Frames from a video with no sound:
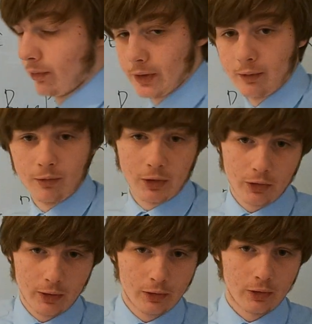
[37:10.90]
the same
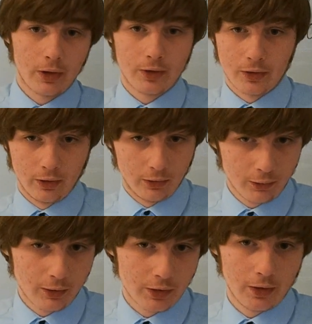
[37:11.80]
virtual address. You can do
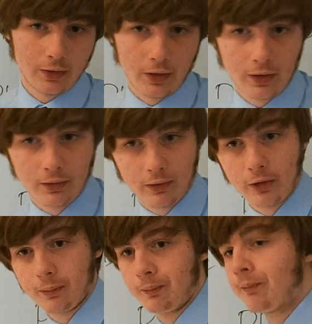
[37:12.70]
things like that, right?